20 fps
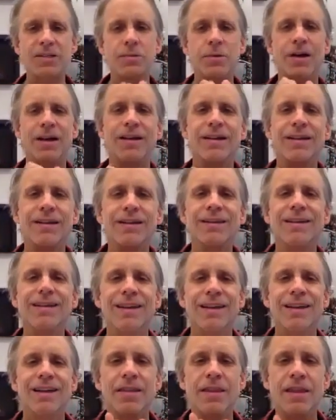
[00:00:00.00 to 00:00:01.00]
Next one.
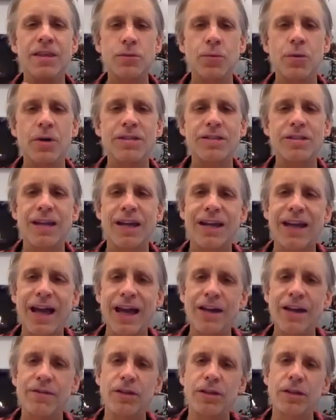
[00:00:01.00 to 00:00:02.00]
This one's like
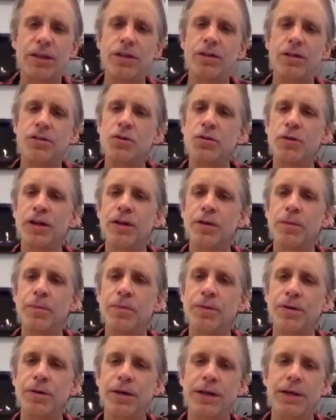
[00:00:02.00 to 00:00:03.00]
kind of a little trigger
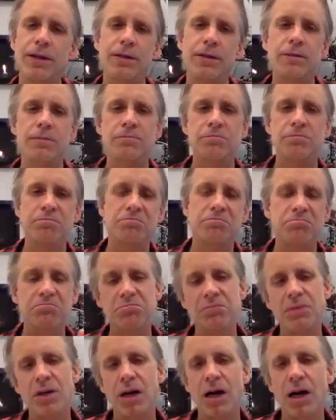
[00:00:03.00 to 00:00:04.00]
point
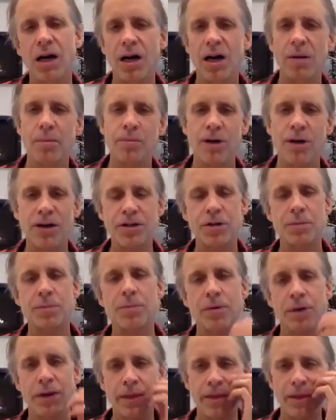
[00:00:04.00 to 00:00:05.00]
pressure
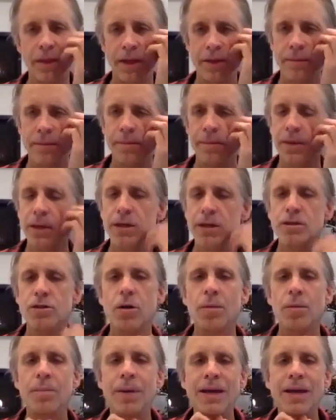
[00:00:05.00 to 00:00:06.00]
point thing.
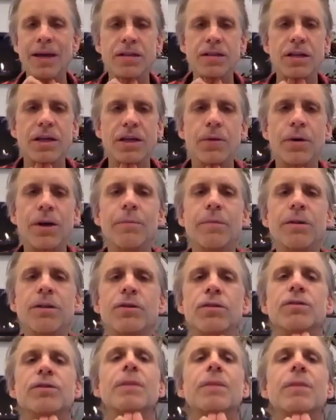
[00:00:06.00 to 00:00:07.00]
So basically what I'm going to
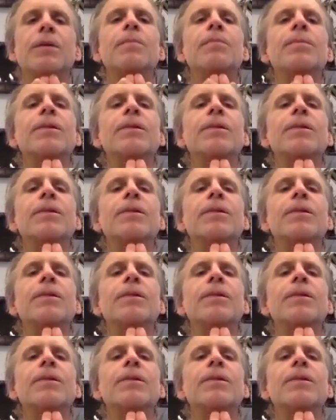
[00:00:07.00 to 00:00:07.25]
do is I'm going to